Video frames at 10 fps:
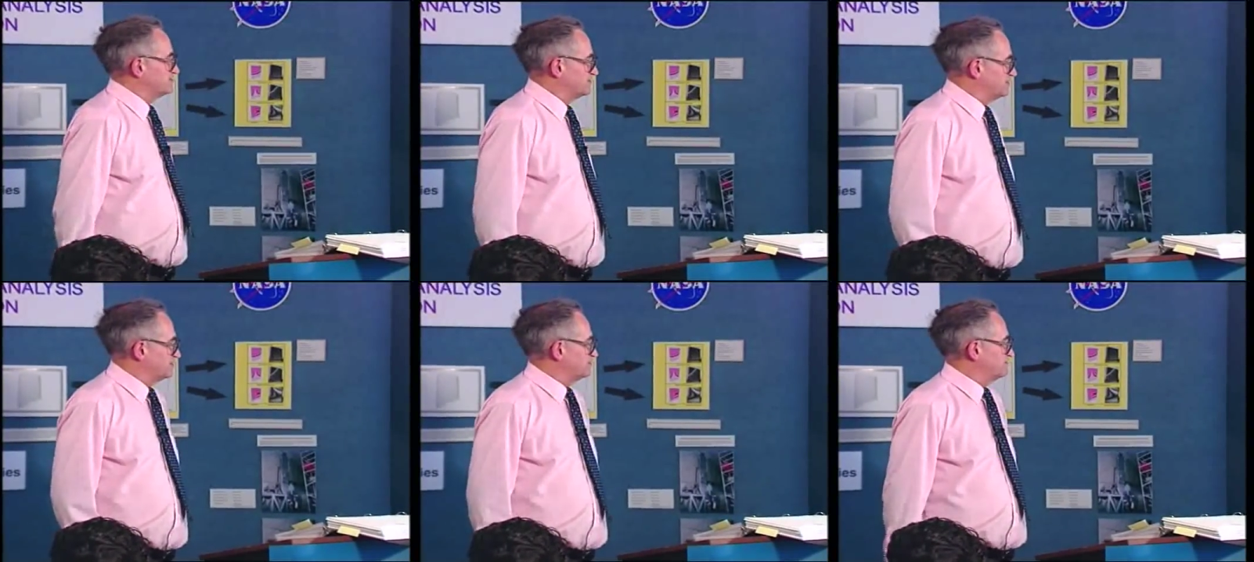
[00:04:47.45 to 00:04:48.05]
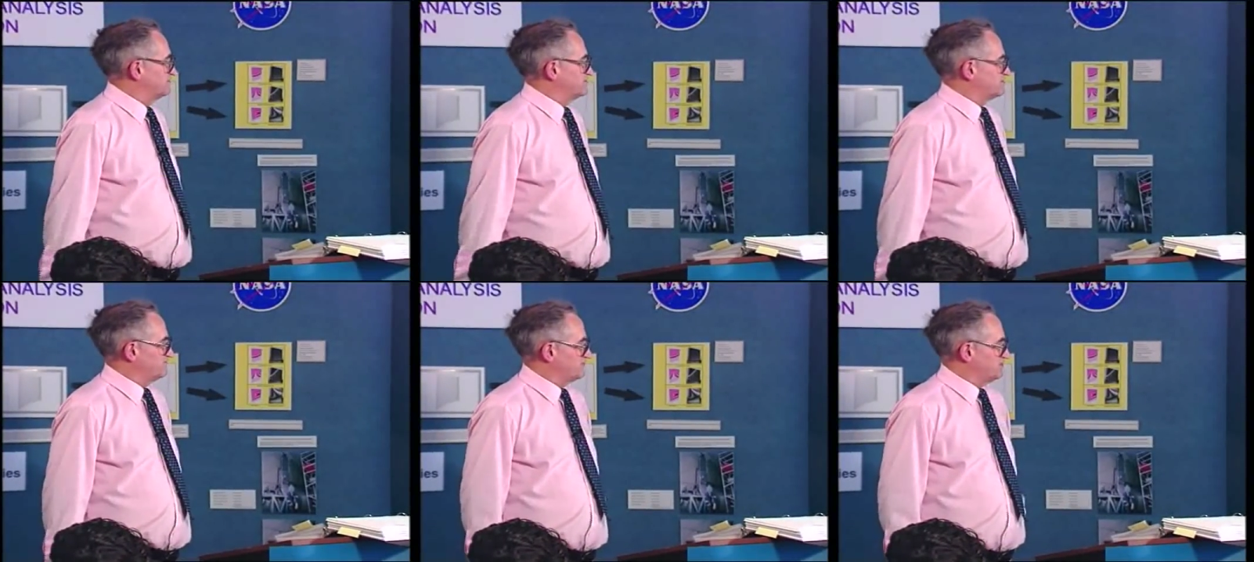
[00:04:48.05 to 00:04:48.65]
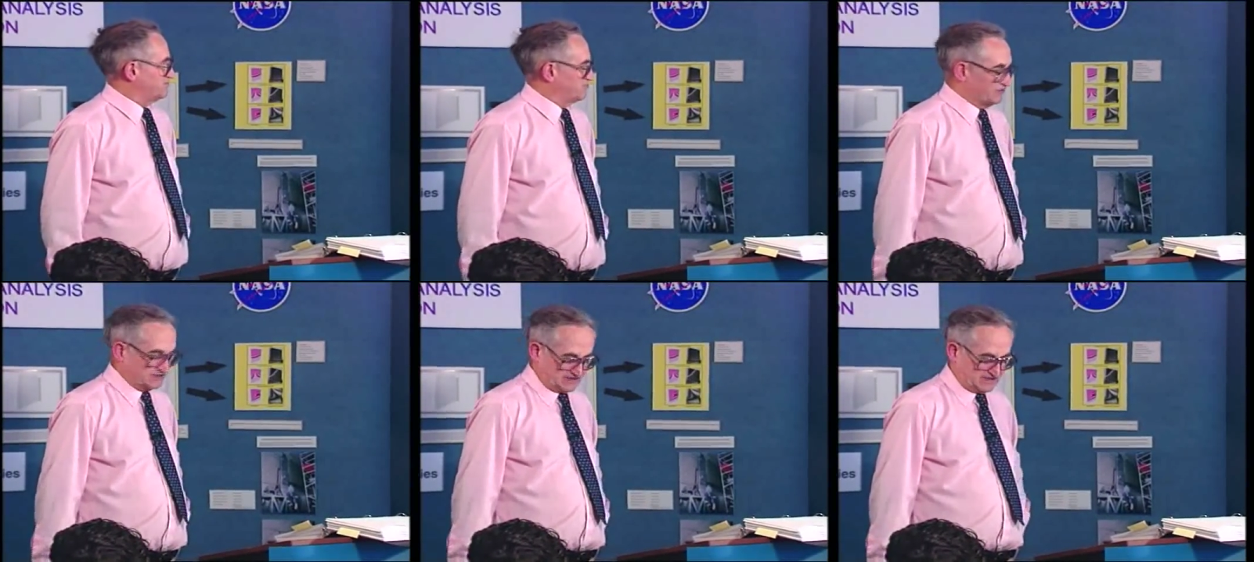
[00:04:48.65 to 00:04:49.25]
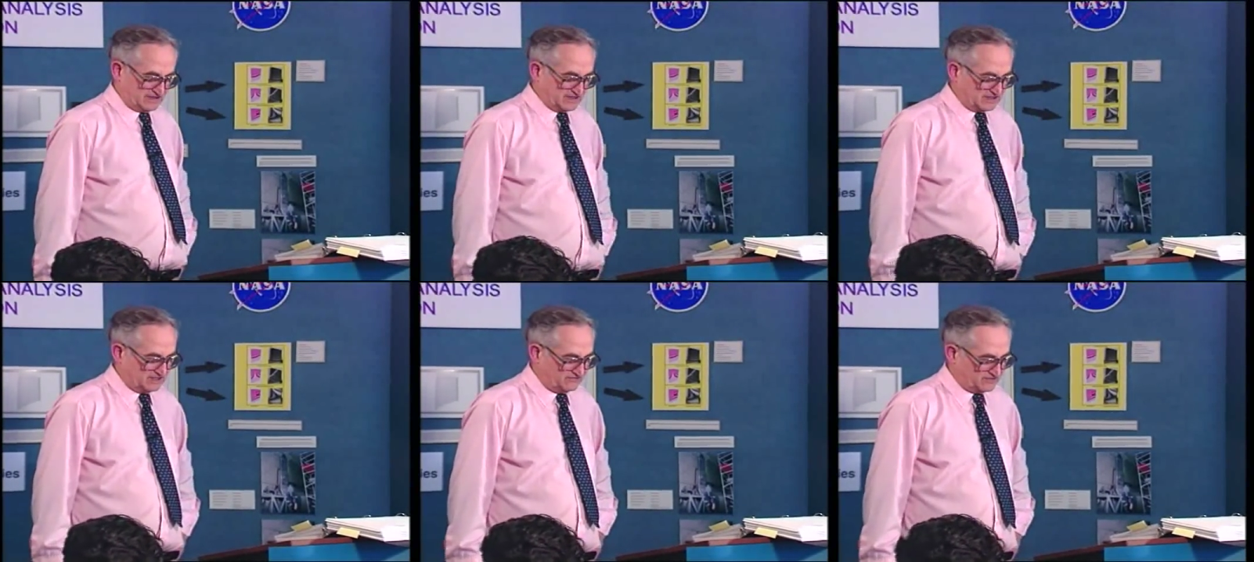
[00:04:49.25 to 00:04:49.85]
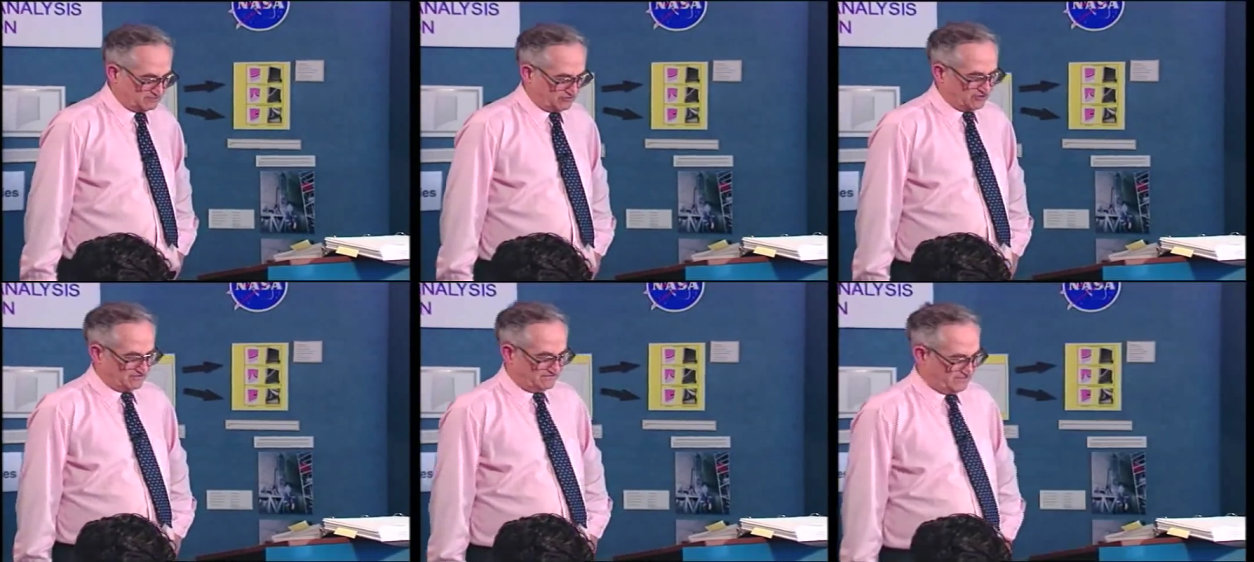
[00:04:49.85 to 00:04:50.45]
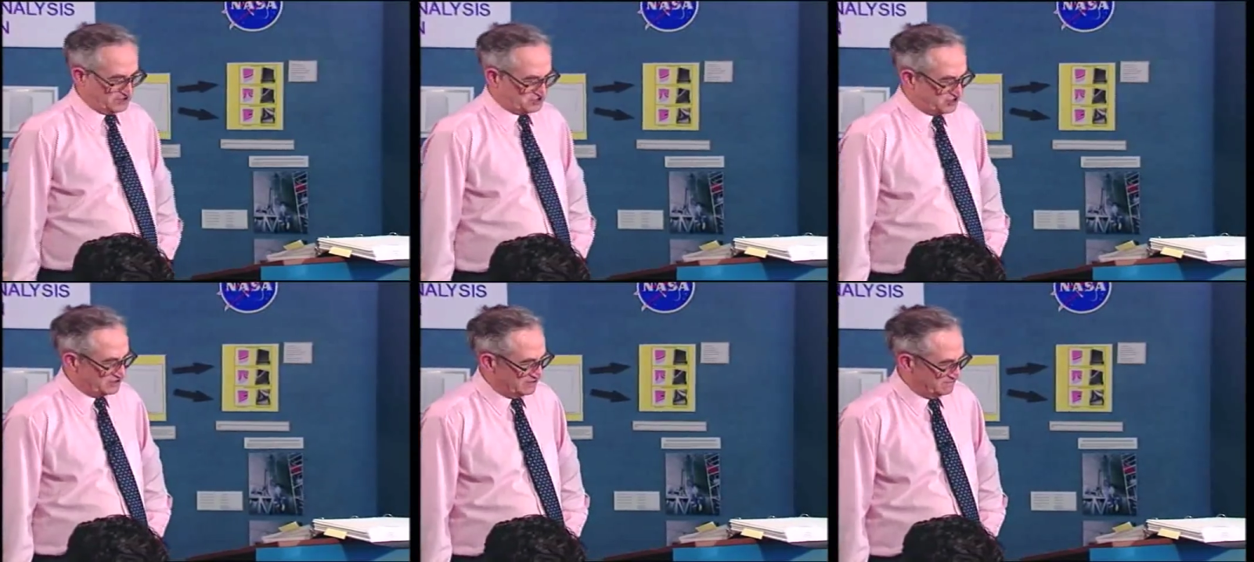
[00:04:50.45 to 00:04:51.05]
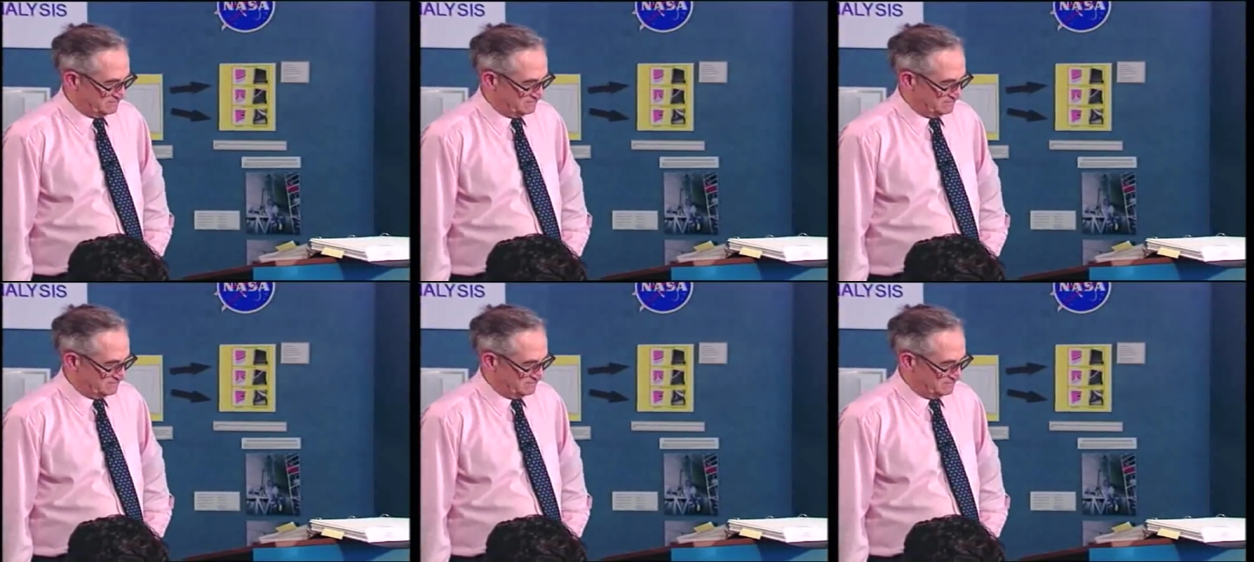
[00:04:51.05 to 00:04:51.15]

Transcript: they're a very important thing and have an important function,